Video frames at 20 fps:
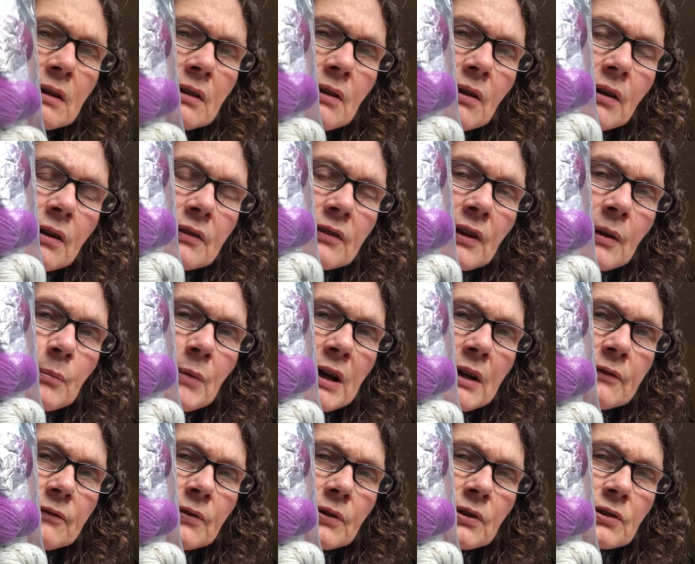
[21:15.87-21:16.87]
yarns I
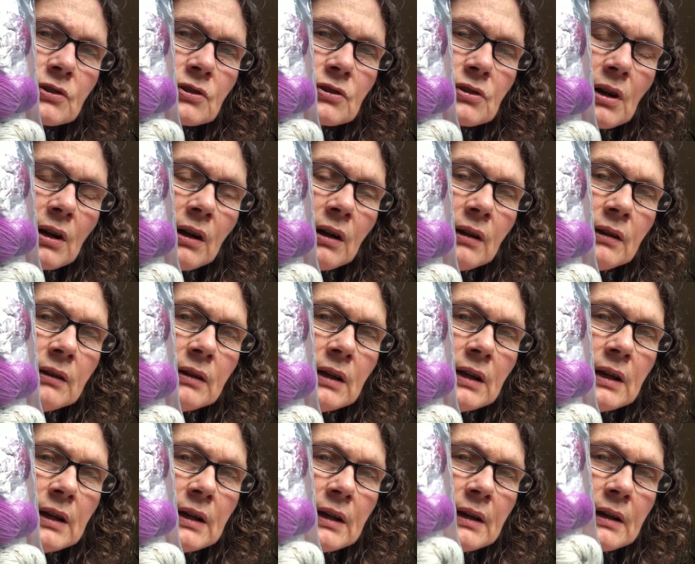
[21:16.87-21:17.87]
bought for a shawl
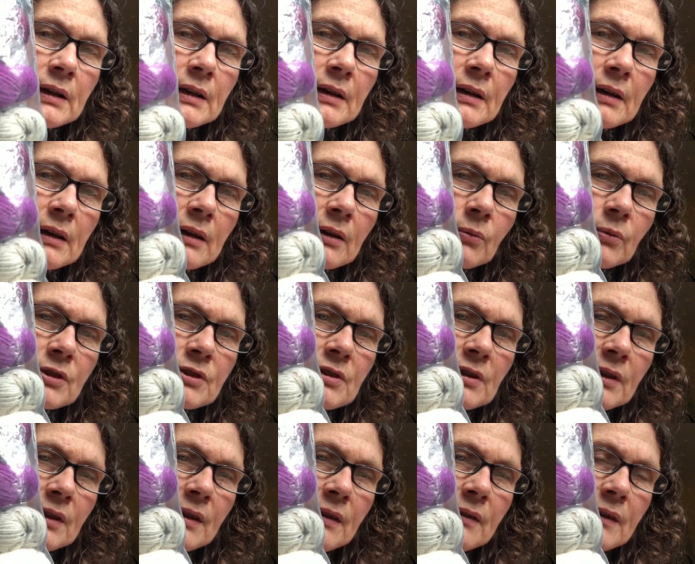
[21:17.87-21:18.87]

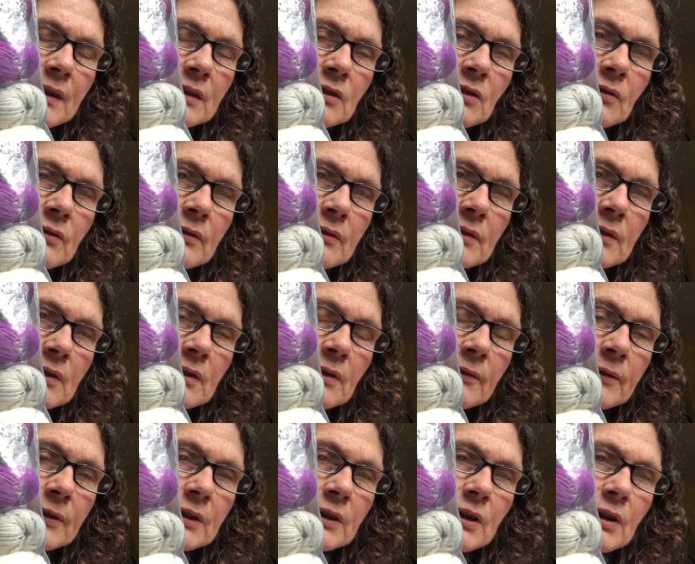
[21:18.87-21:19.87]
originally, and then used a
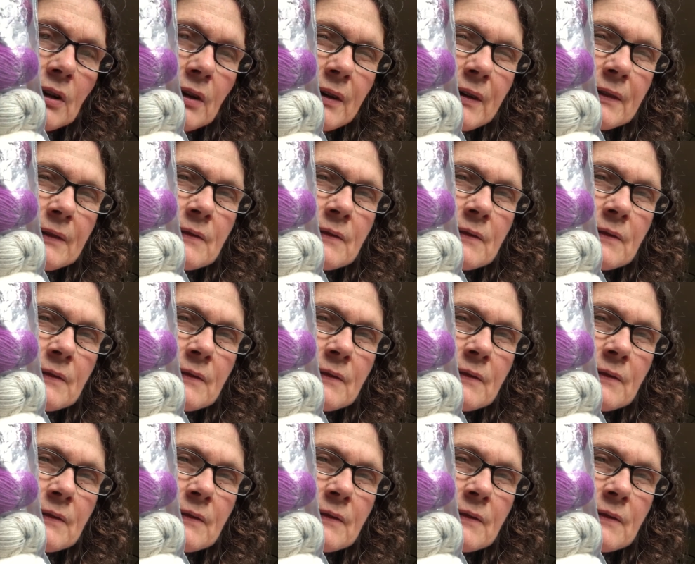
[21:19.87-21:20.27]
different yarn.